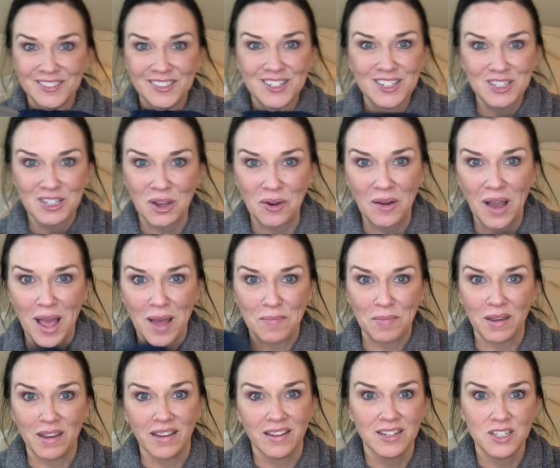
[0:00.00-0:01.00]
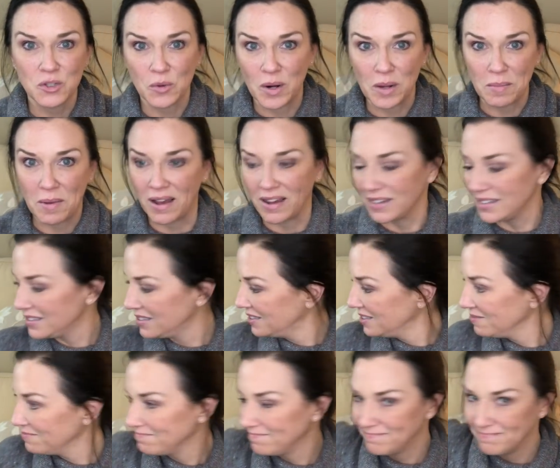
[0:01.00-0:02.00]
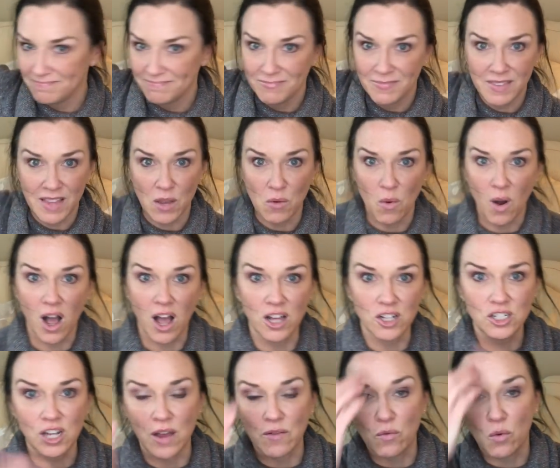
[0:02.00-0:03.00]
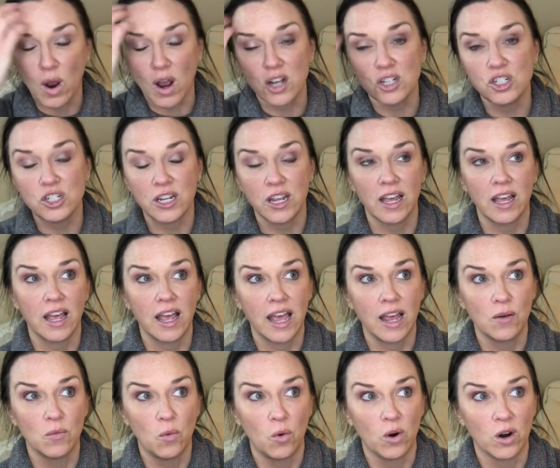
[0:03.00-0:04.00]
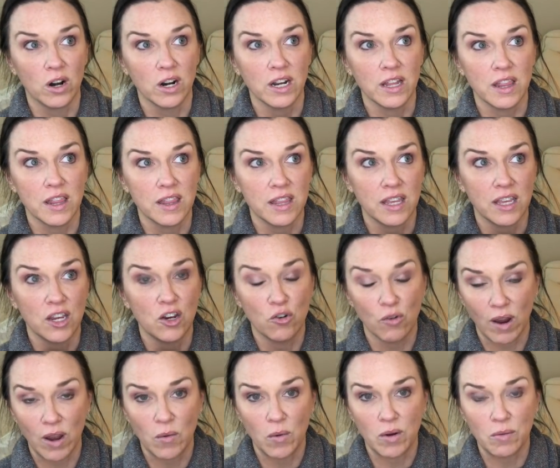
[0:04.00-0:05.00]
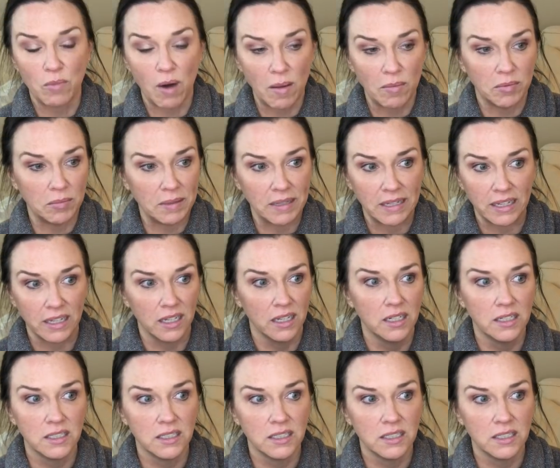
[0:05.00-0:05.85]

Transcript: so happy, 20 bucks. They washed, I've washed and worn the gray one probably